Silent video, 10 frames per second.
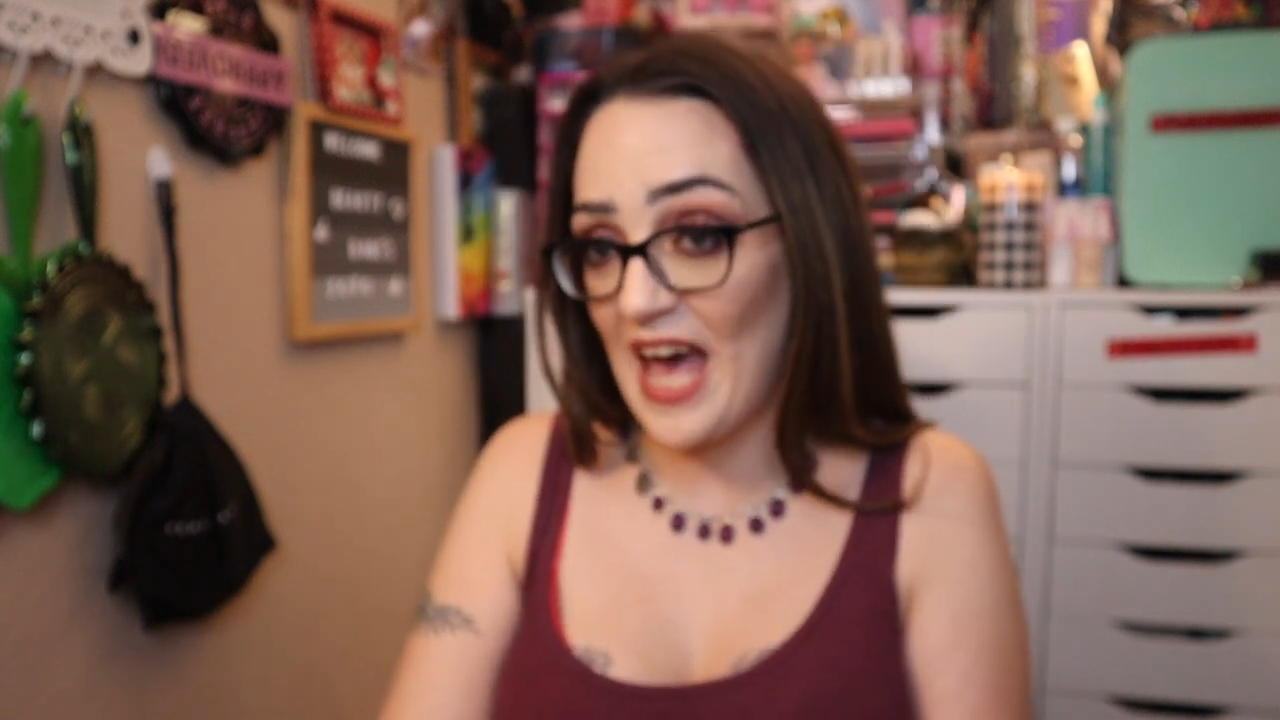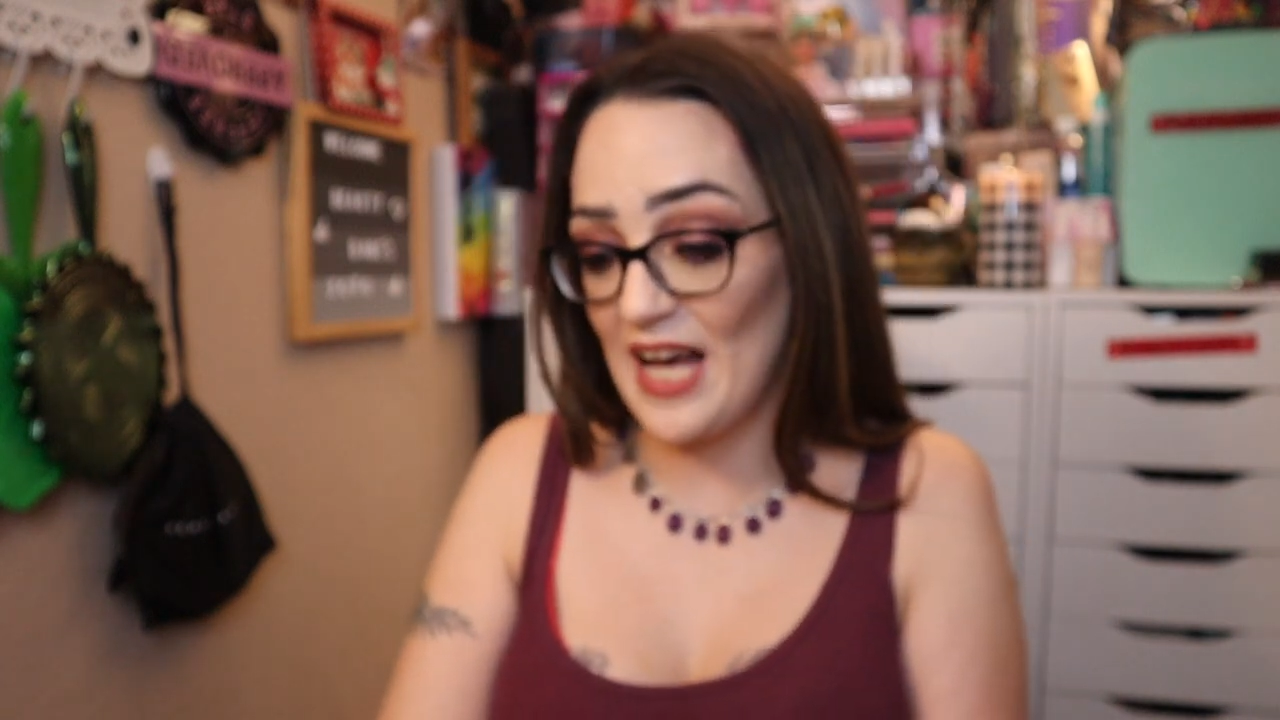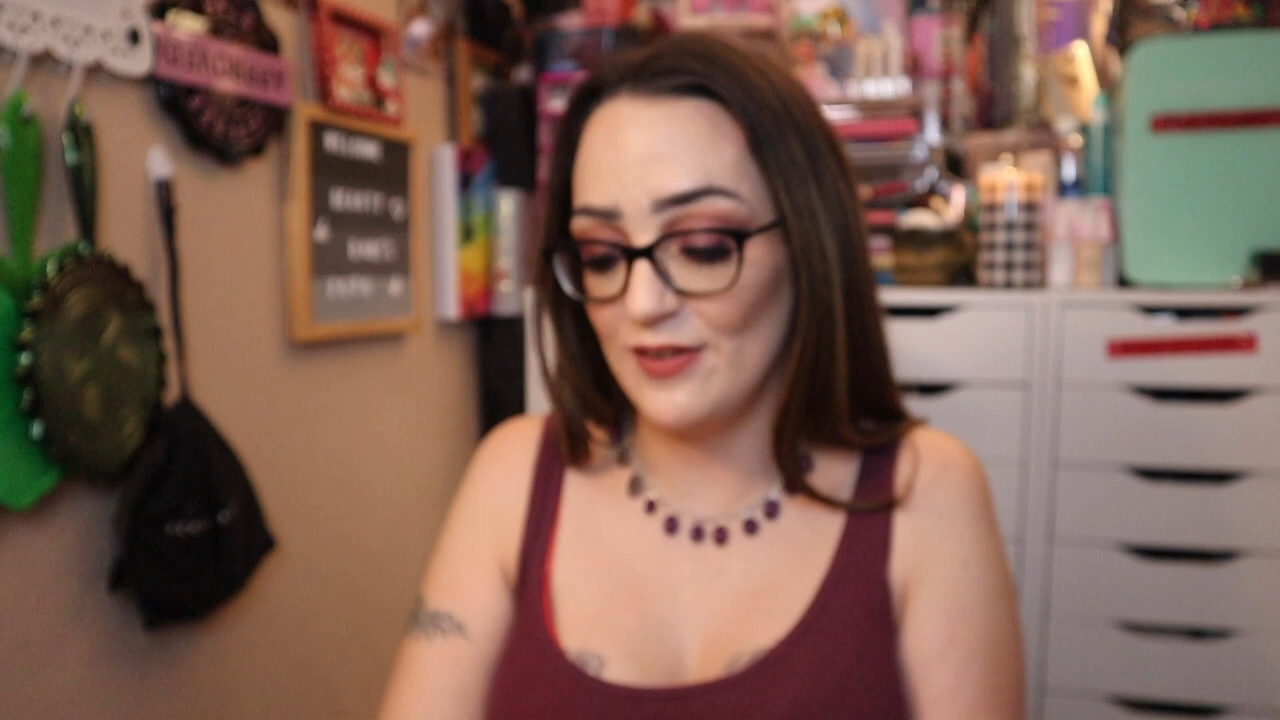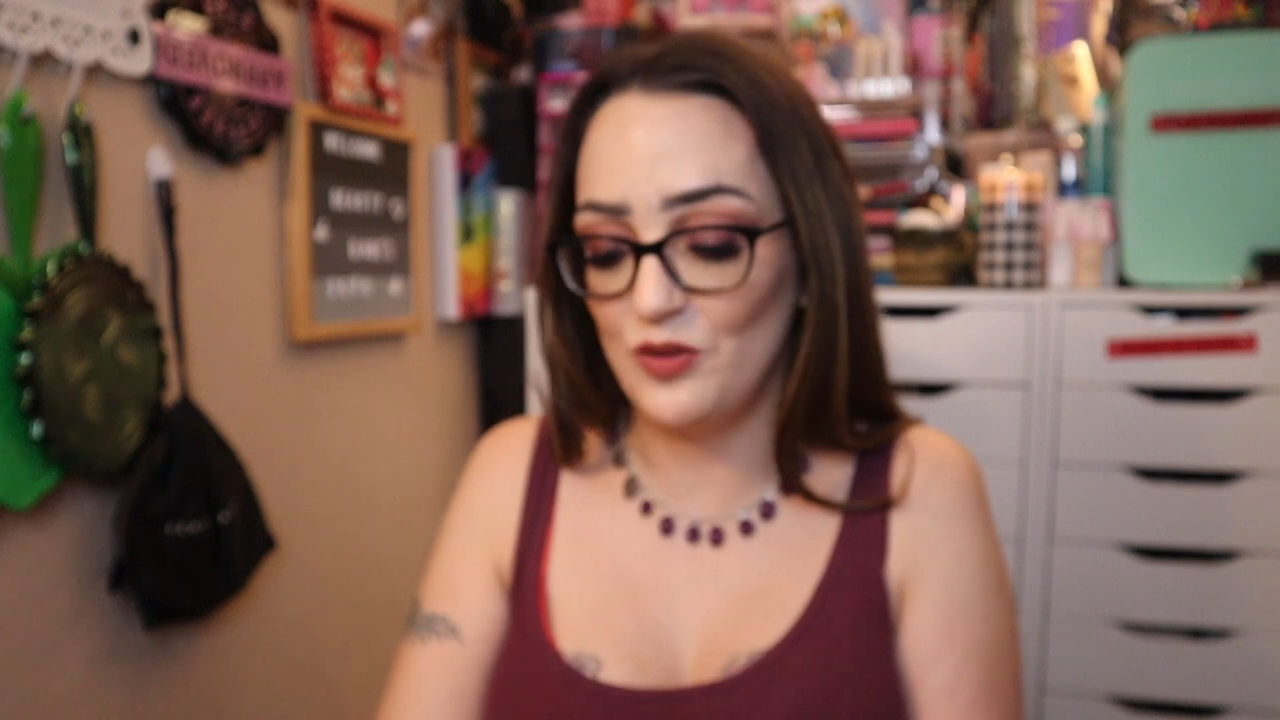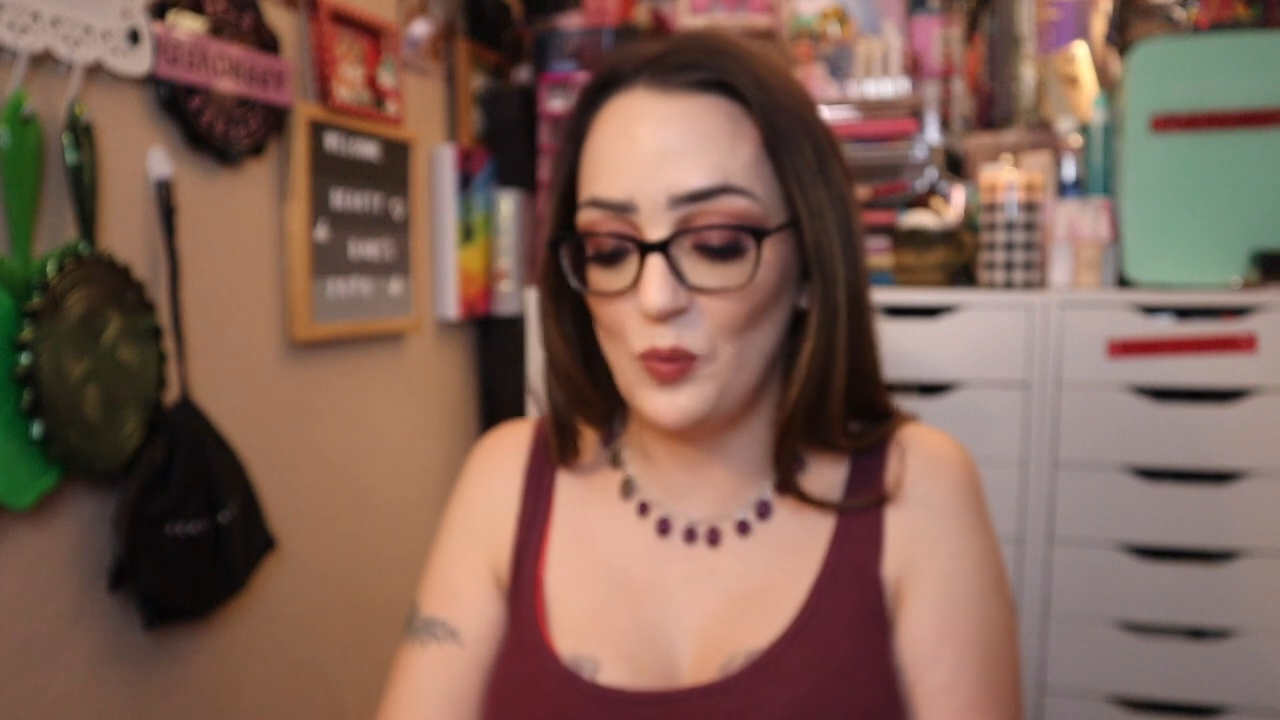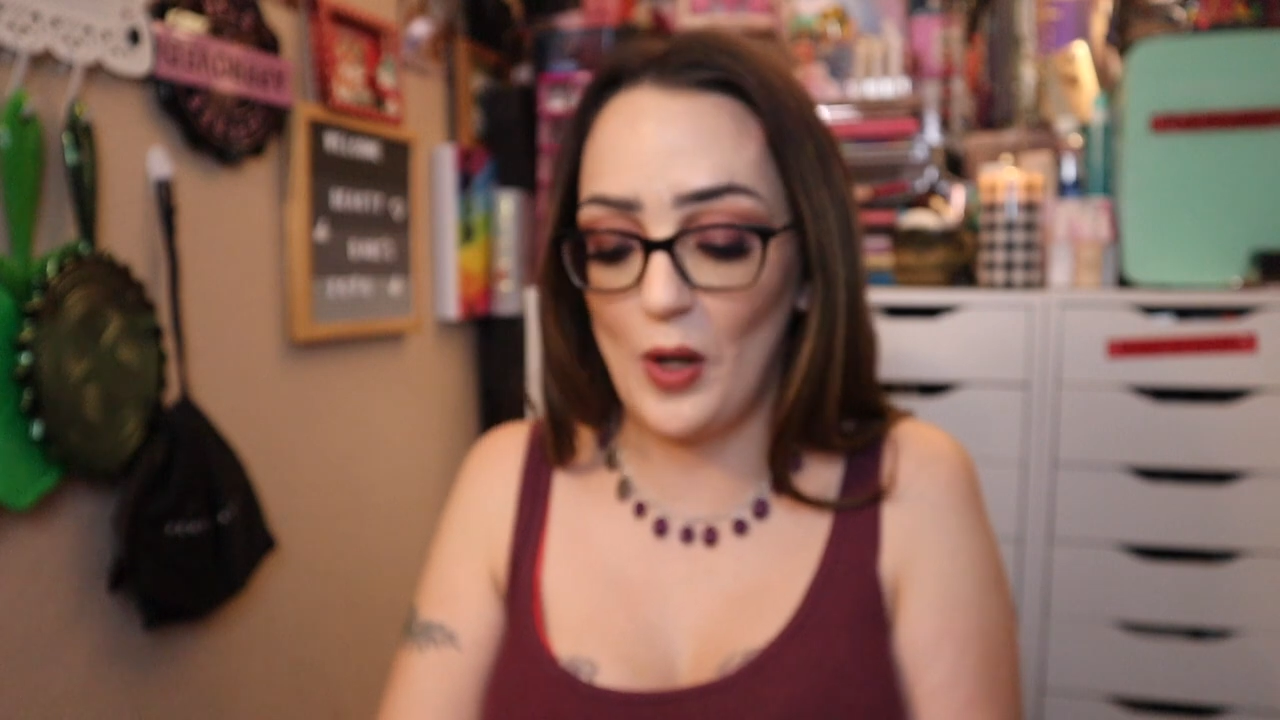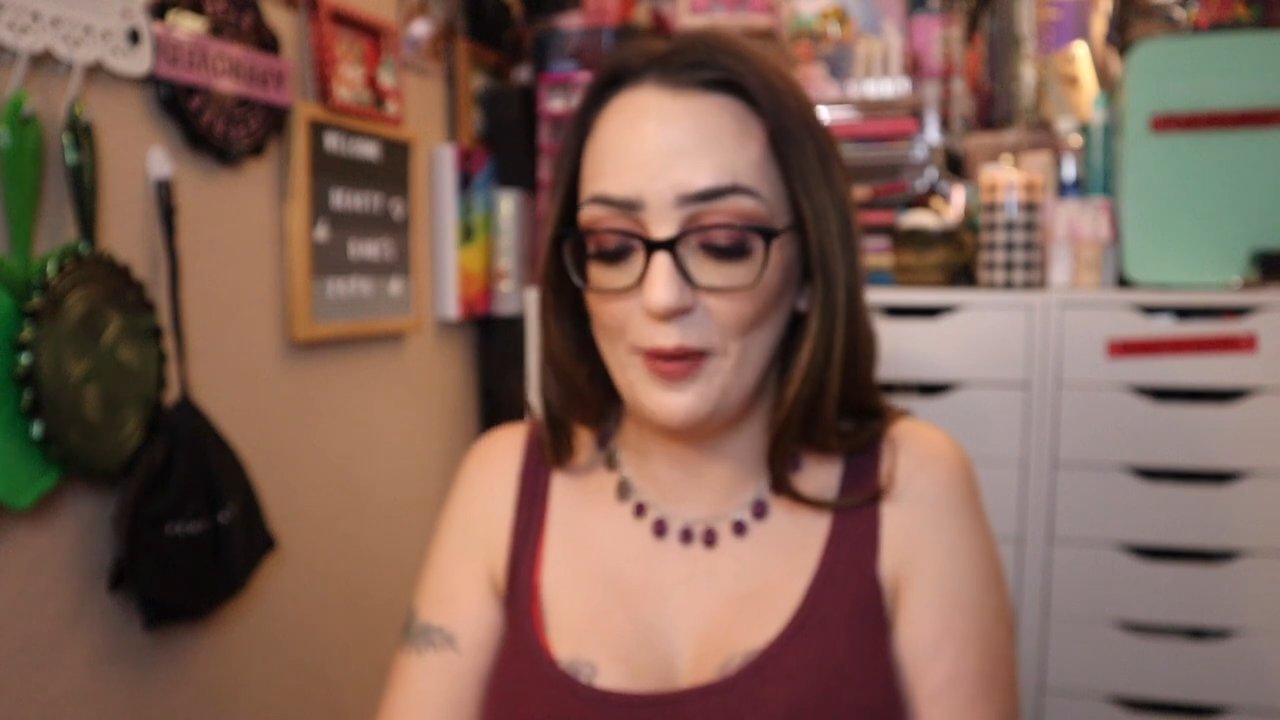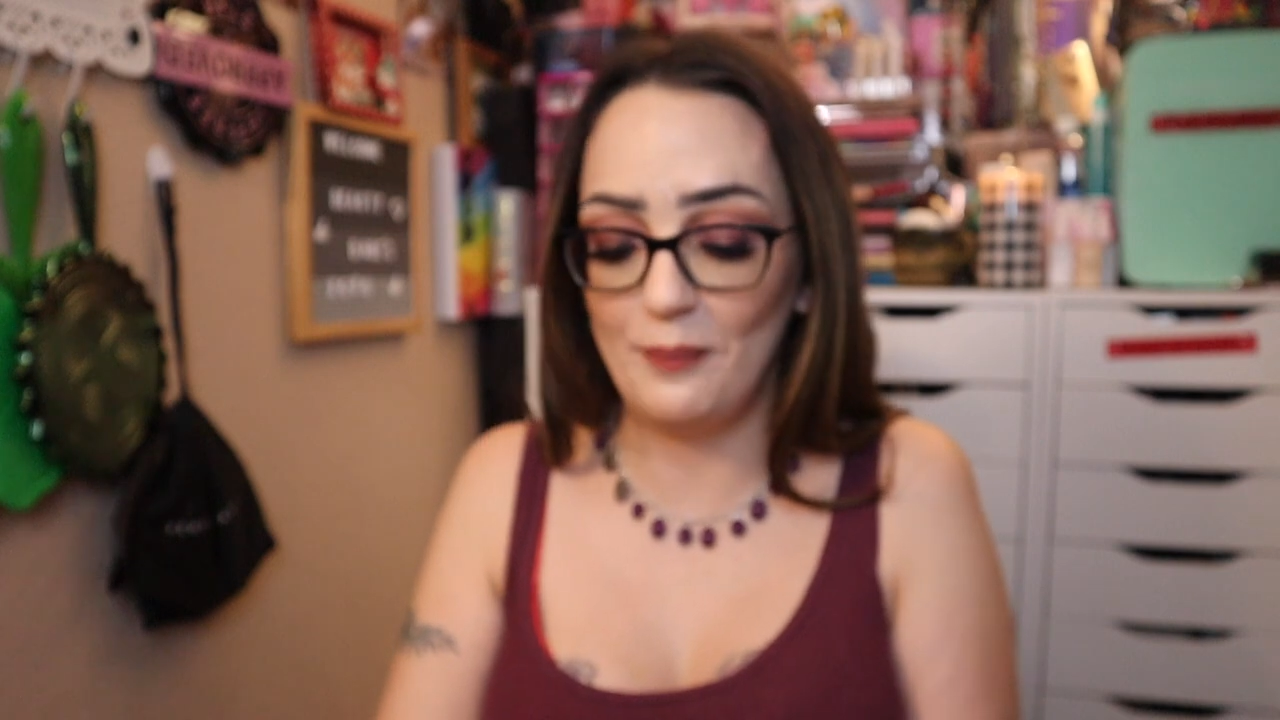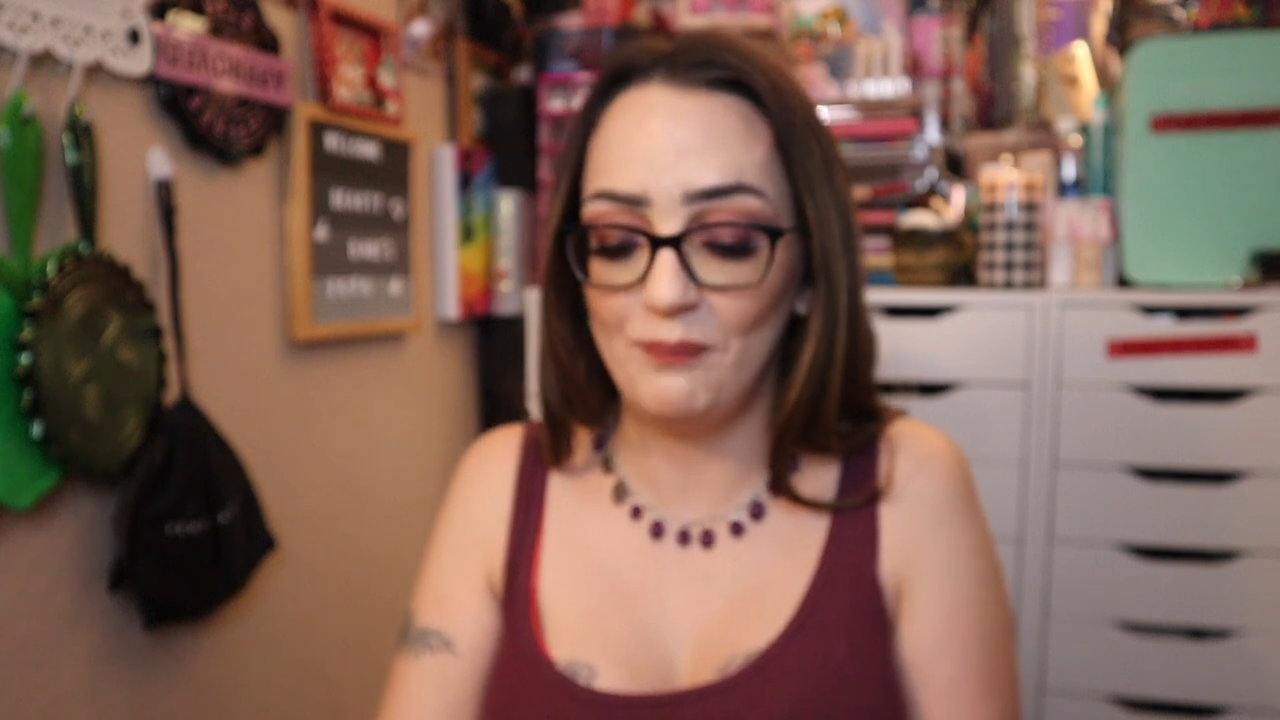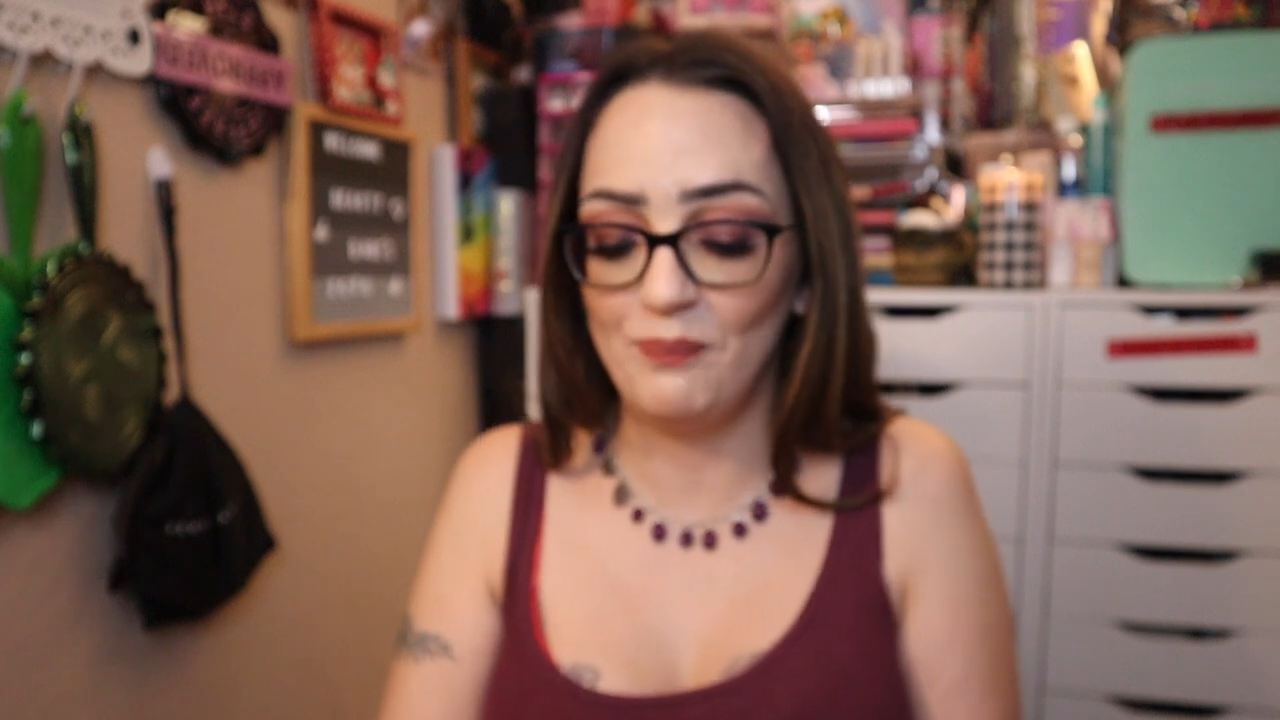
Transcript: as 1.